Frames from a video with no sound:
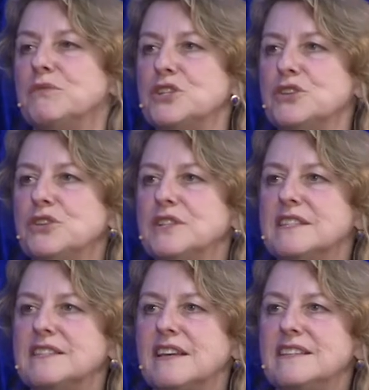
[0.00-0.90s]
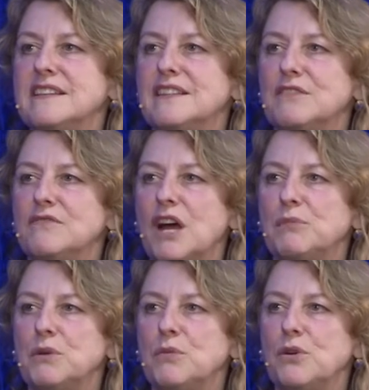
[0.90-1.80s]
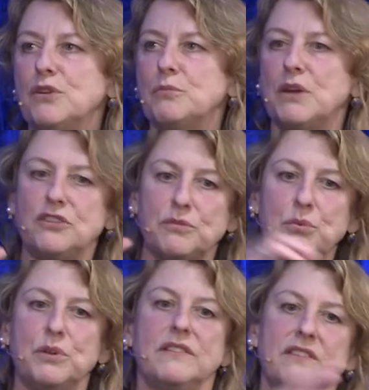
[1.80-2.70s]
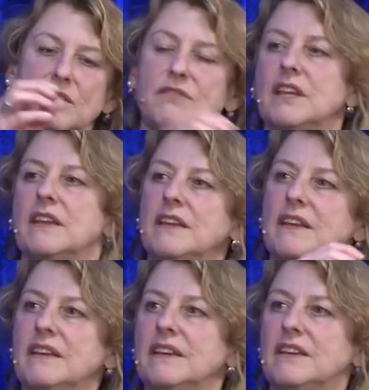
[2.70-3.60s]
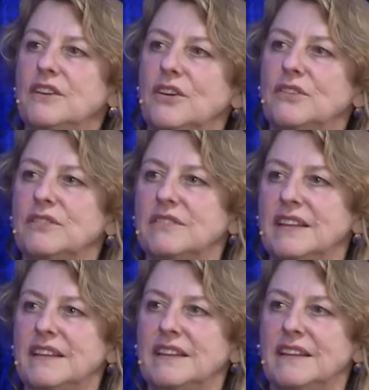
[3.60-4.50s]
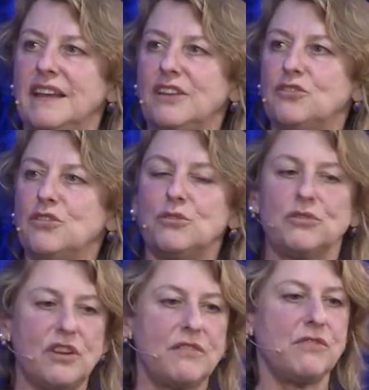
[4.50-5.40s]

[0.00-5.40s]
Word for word: returns. This idea that farming works by just putting stuff in, you know, external well, stuff